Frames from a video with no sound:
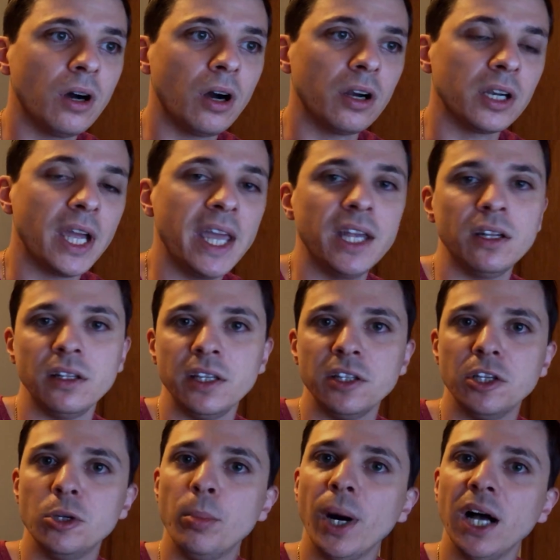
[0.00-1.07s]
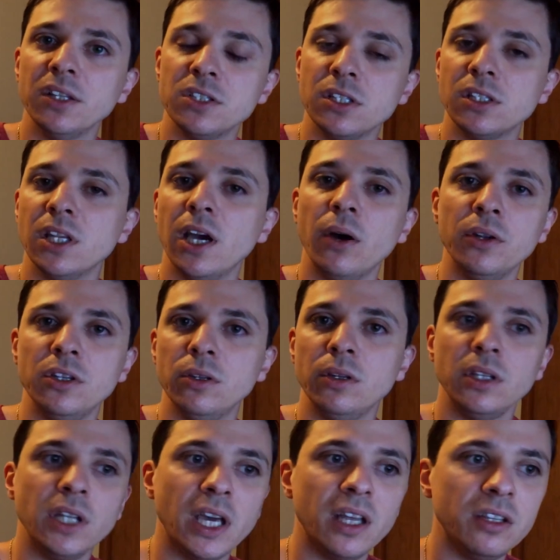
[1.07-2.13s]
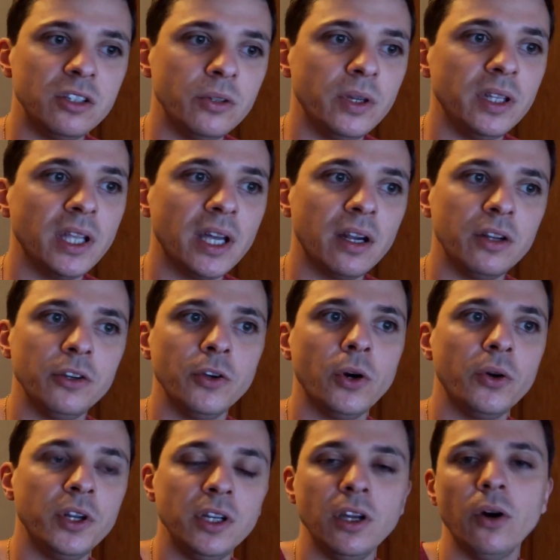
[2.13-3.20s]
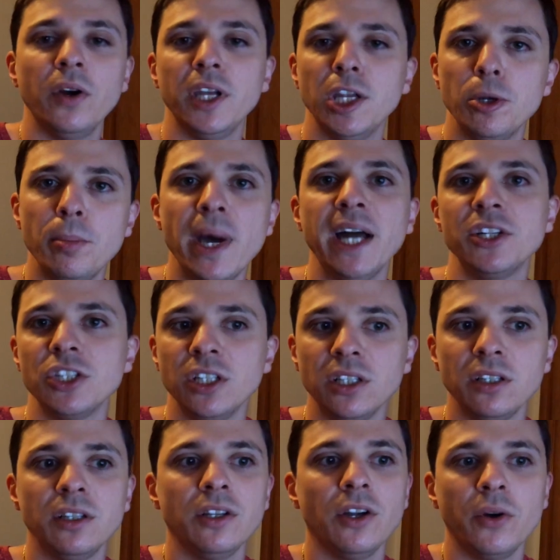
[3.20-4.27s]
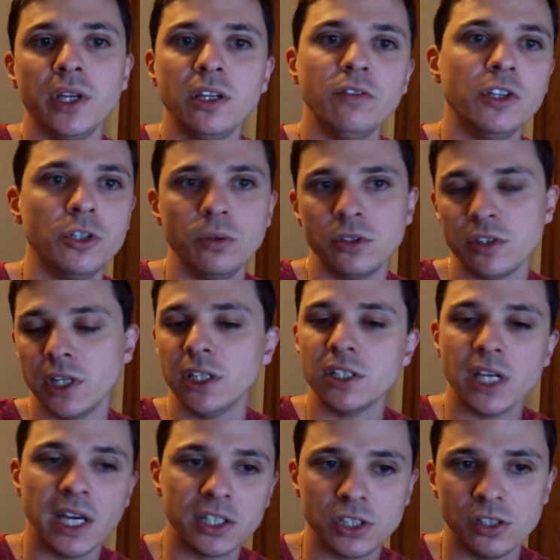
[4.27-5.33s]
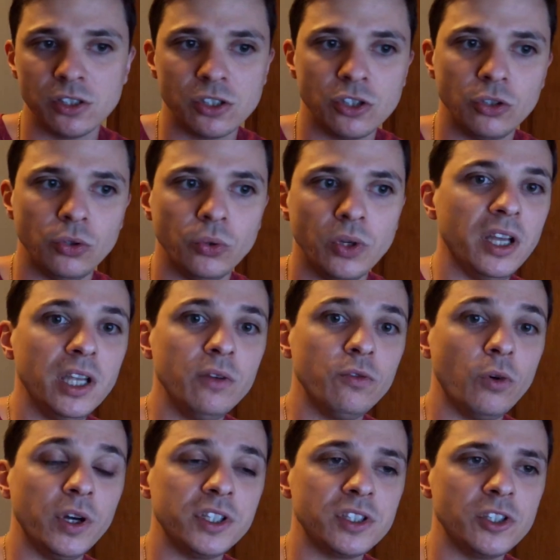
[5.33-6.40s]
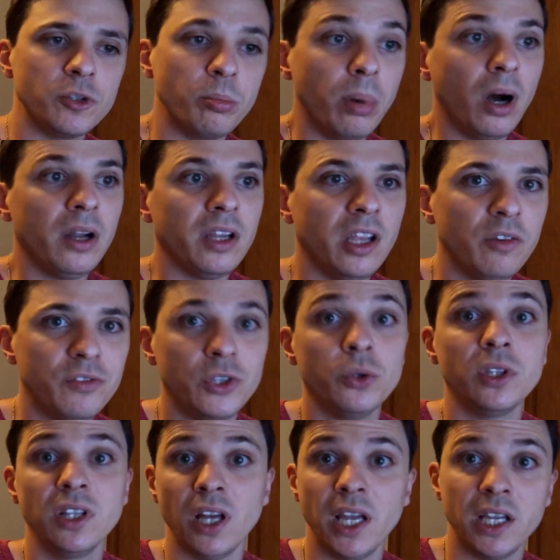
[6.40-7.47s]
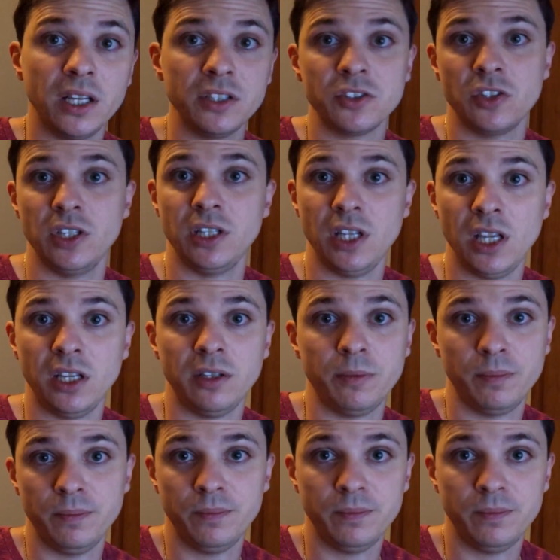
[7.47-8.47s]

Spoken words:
are handling the deposits now and doing that on your own and going in and matching, individual transactions to invoices. But if you'd like us to take